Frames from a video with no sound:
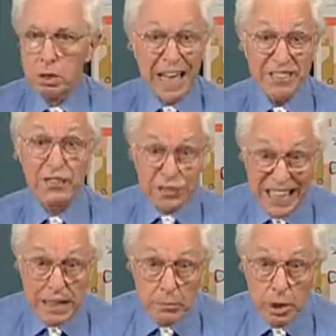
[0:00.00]
Not the
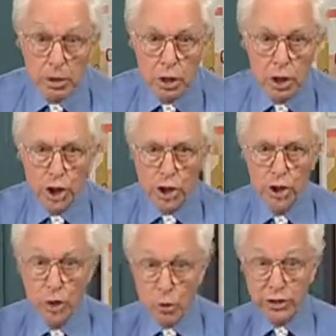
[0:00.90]
same?
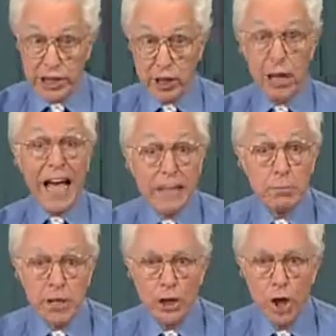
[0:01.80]
You did lie to
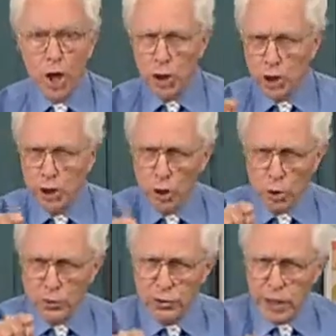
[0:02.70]
me.
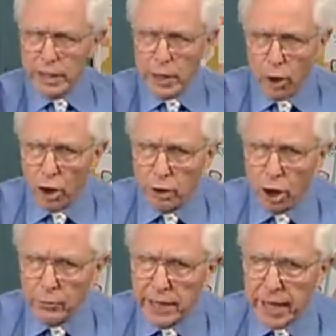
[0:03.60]
You said that all
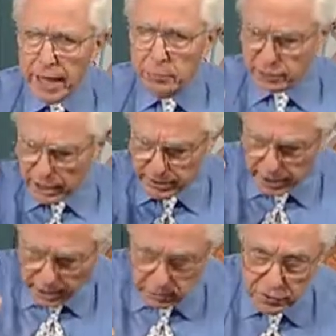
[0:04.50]
chlorine atoms had
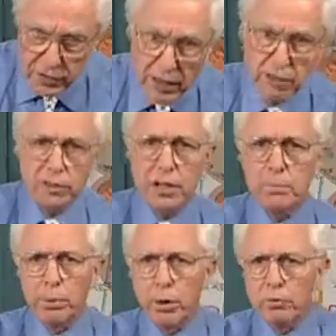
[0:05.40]
to have
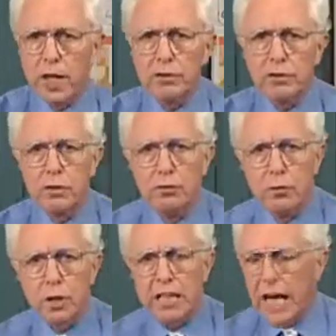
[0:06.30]
17 protons in their
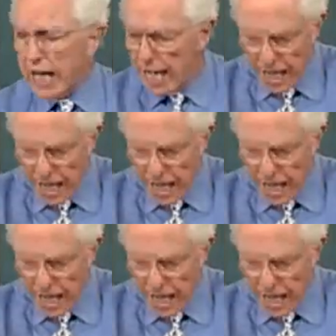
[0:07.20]
nuclei